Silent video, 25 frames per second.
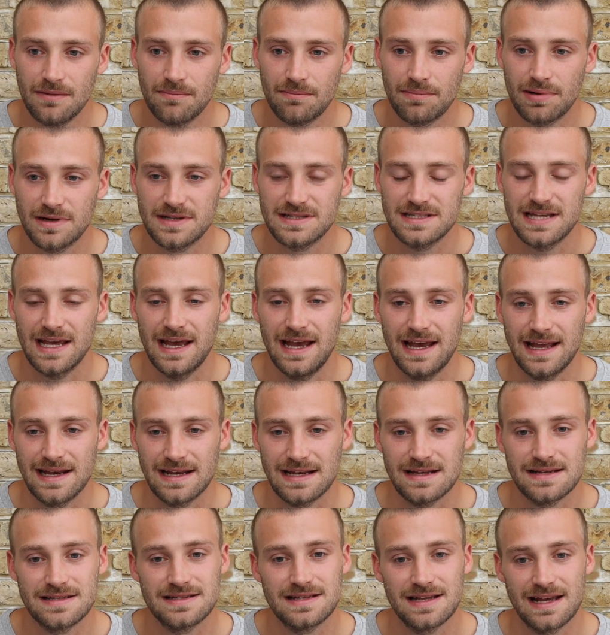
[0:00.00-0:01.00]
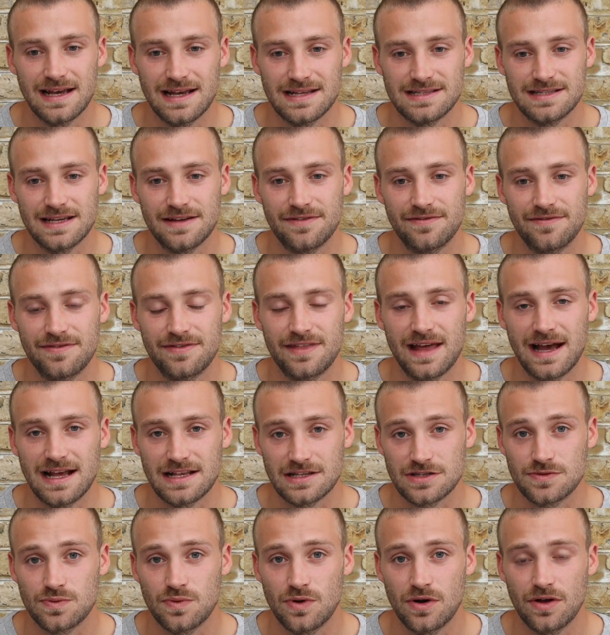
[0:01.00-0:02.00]
pretend as if
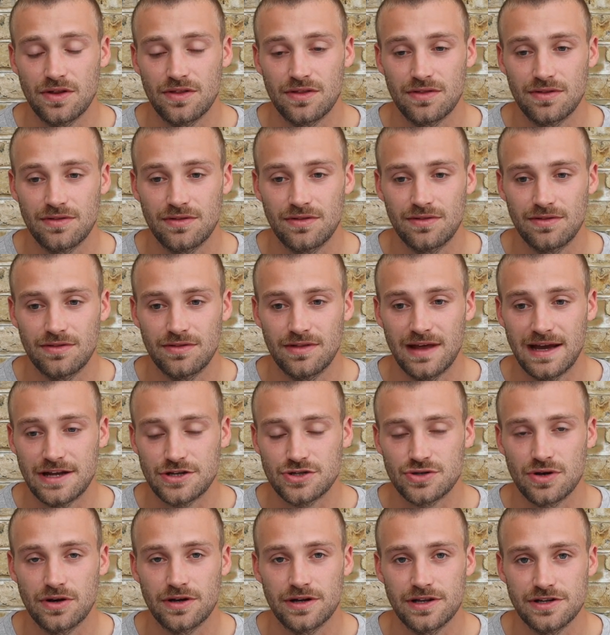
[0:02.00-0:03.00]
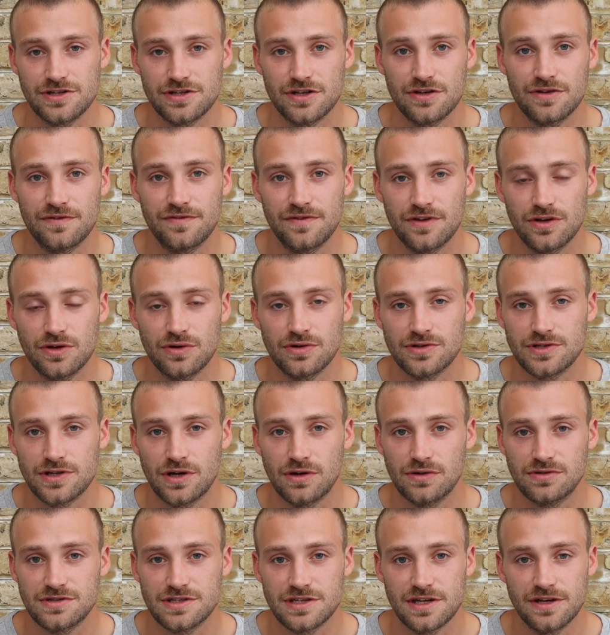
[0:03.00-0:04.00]
that's what they're trying to do for your
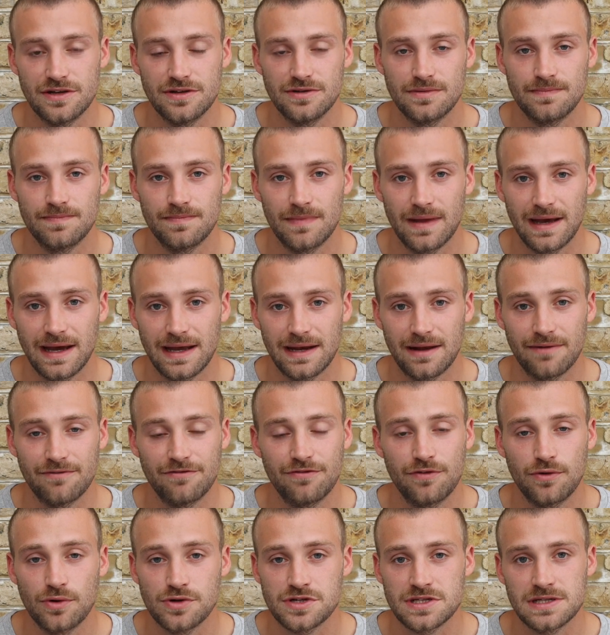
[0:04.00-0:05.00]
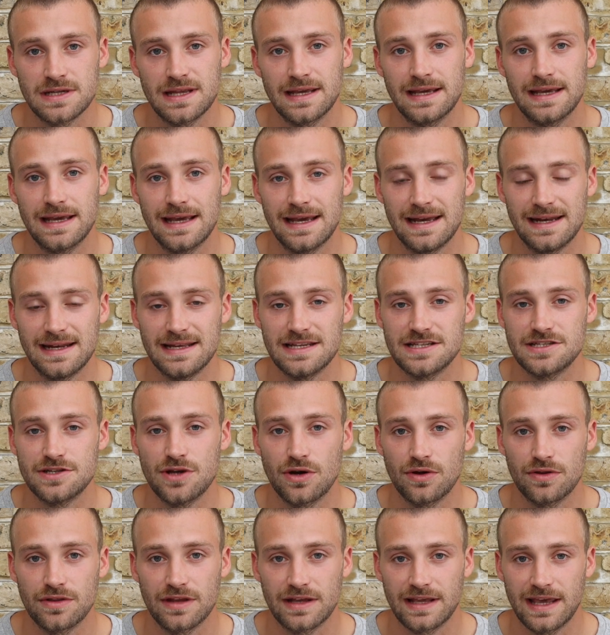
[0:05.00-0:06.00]
dog too. And unfortunately, it is
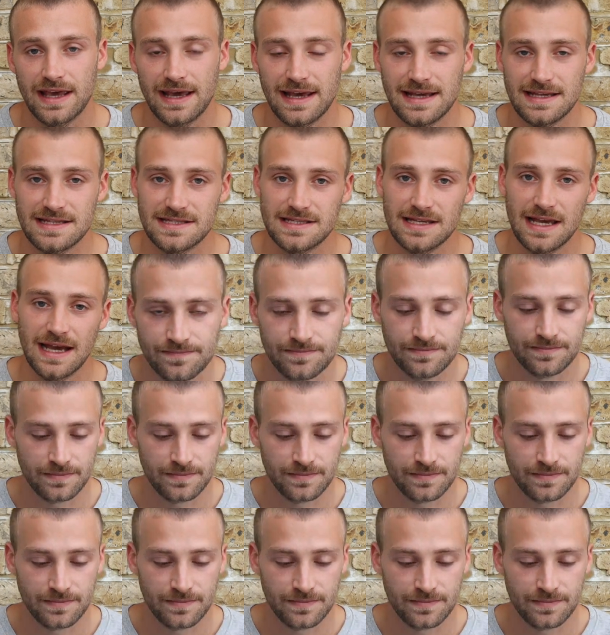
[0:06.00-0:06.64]
not the case.